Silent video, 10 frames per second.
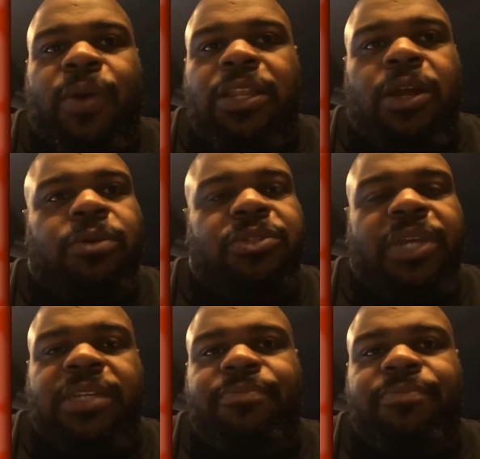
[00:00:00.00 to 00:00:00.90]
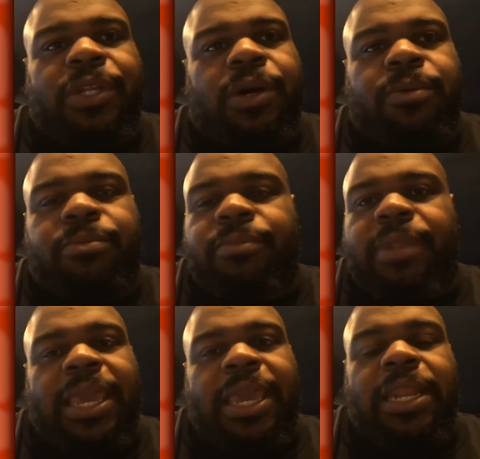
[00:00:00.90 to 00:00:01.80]
you know, I know just you know,
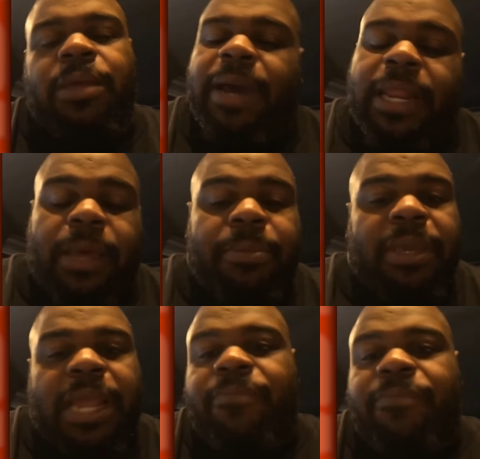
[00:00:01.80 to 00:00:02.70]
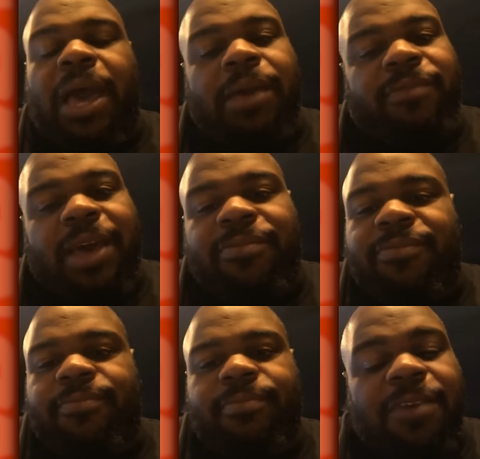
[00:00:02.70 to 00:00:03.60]
like anybody. I mean, I've I've
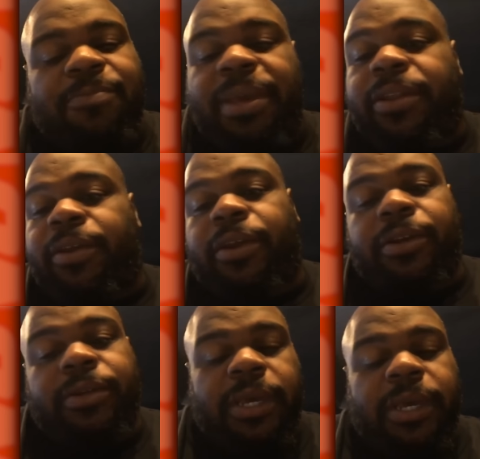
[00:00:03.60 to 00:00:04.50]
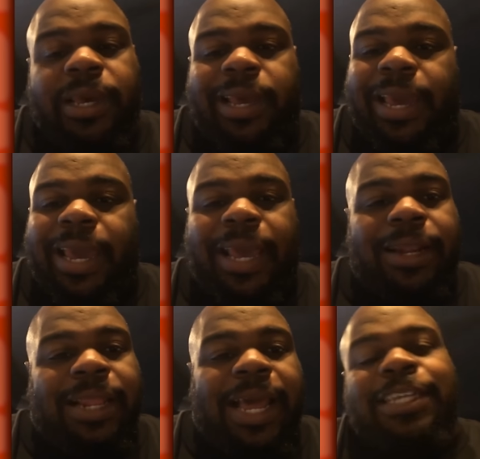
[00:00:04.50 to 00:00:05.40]
I've, I've been hurt,
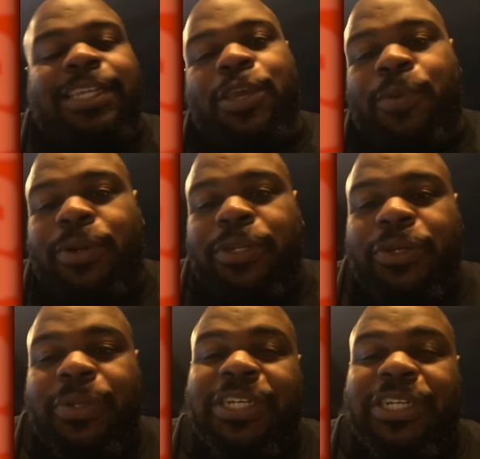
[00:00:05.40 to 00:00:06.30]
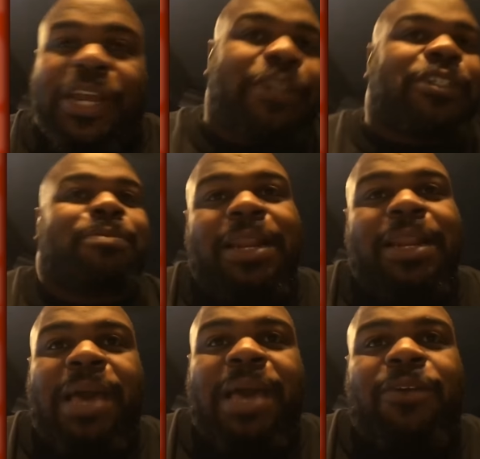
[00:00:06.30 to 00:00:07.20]
and the last thing you want to do is just hear
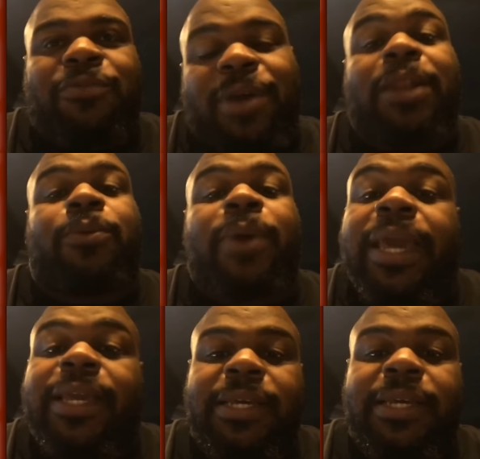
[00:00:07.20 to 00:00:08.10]
somebody's mouth right away.